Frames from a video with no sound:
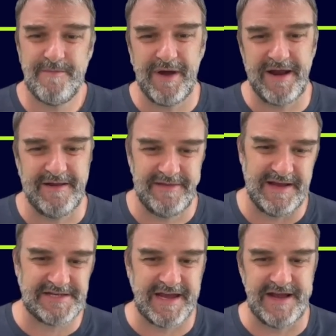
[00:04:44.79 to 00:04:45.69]
but in
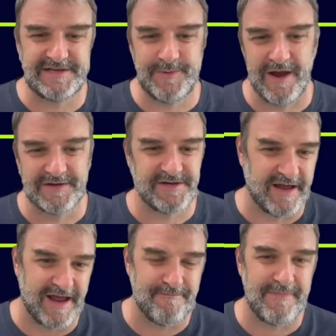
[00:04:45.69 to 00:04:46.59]
this case we also
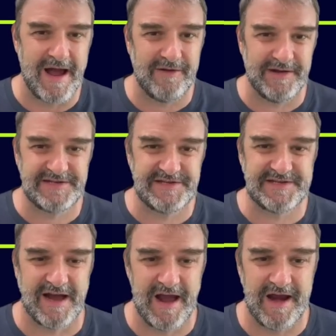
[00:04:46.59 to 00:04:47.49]
get a mileage
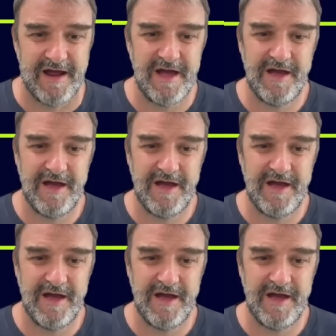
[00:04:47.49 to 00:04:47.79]
sign